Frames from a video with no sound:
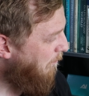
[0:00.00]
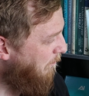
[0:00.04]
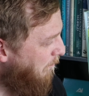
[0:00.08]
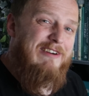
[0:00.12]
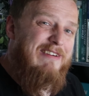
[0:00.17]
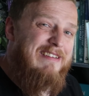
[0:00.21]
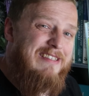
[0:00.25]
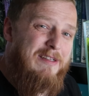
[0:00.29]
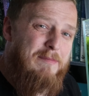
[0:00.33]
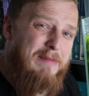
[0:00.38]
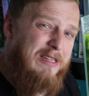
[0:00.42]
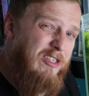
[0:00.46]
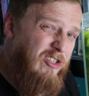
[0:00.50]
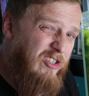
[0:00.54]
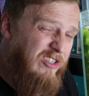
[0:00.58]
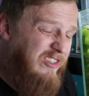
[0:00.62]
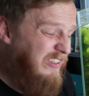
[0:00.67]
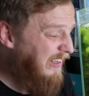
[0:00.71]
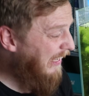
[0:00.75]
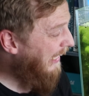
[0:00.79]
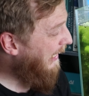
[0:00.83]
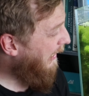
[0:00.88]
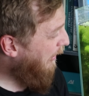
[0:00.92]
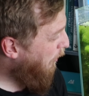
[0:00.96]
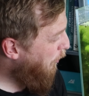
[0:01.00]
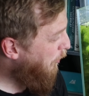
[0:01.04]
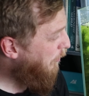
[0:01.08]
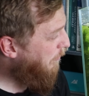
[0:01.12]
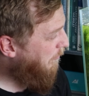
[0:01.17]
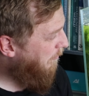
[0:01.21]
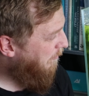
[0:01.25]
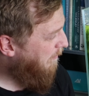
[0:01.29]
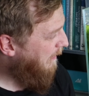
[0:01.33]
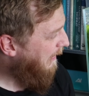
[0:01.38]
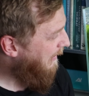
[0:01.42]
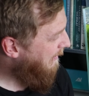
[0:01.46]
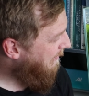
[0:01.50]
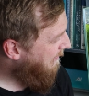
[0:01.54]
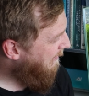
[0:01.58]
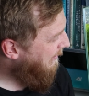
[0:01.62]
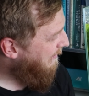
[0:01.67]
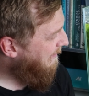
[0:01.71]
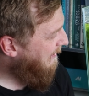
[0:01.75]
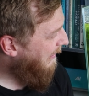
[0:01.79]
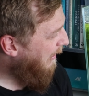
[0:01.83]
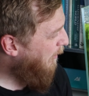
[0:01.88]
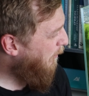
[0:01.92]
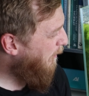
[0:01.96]
Now, as I mentioned, I could fix
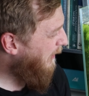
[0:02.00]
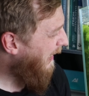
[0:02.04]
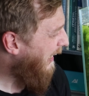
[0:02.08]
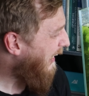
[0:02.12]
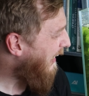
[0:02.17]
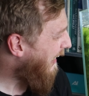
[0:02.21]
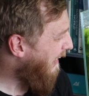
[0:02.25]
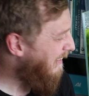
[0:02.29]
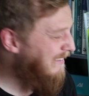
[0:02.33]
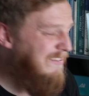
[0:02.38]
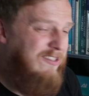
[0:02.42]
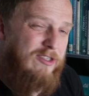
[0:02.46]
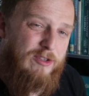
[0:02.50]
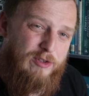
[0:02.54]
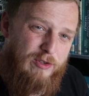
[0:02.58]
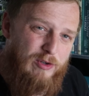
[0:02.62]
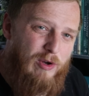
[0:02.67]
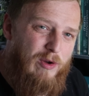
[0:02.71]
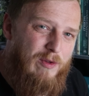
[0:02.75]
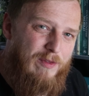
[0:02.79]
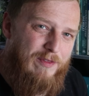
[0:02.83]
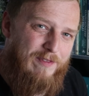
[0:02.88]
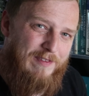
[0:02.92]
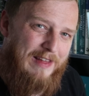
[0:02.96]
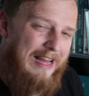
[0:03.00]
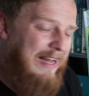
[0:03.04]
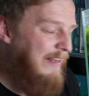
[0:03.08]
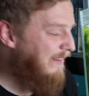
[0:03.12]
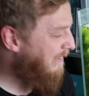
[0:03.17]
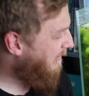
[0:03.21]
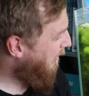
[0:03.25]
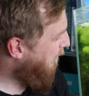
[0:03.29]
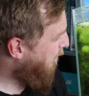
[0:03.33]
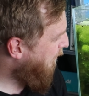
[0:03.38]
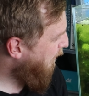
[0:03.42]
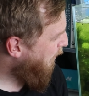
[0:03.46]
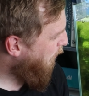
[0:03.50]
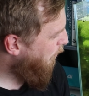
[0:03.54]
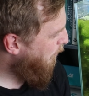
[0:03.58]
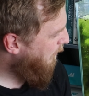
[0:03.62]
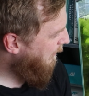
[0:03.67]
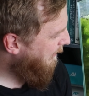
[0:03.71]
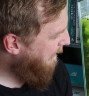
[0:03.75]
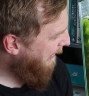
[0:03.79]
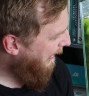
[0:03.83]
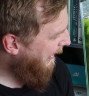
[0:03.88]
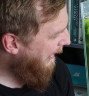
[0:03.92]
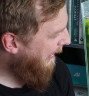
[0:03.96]
this algae. It's not that difficult
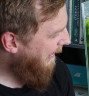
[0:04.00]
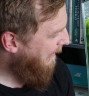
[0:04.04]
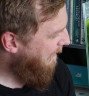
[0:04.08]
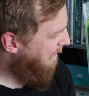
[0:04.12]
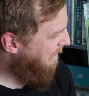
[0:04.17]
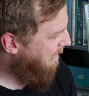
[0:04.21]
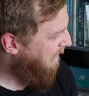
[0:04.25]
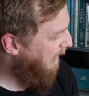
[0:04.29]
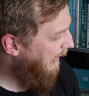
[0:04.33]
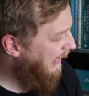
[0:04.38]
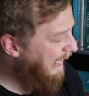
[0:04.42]
a task.